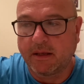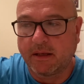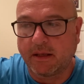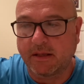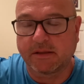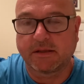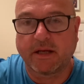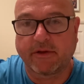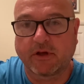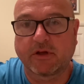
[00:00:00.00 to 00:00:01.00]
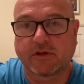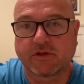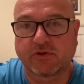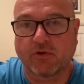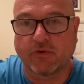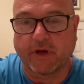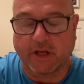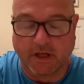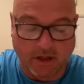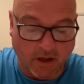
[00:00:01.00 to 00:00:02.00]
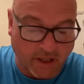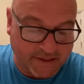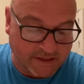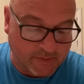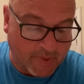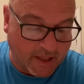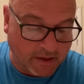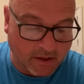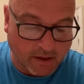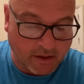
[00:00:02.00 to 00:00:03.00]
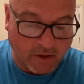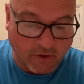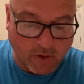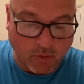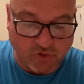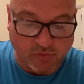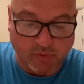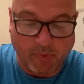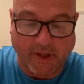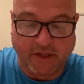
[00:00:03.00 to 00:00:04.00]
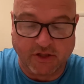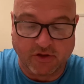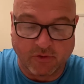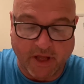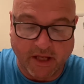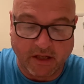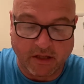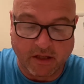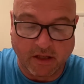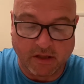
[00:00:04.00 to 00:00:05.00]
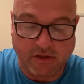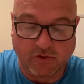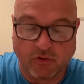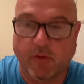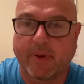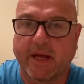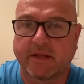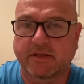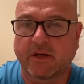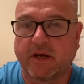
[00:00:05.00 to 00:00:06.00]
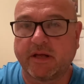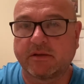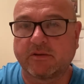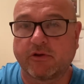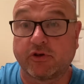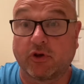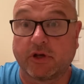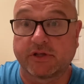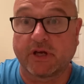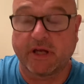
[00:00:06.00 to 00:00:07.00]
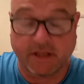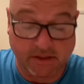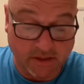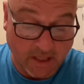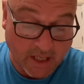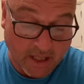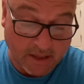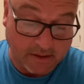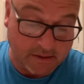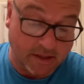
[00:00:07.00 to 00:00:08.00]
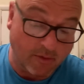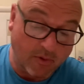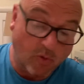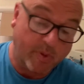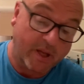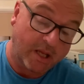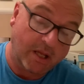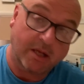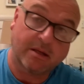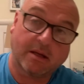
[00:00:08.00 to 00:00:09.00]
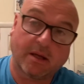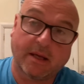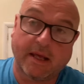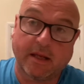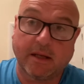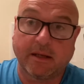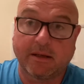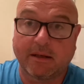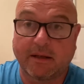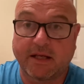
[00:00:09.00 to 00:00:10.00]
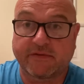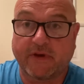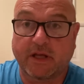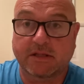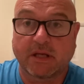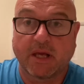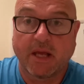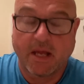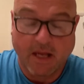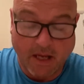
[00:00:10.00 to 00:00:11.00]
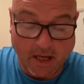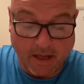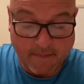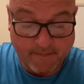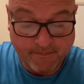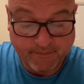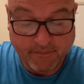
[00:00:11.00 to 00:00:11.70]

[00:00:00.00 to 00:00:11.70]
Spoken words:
is another story, and I suspect that he wasn't prepared to do that. He saw the pound signs or the dollar signs, as they will be in Las Vegas, and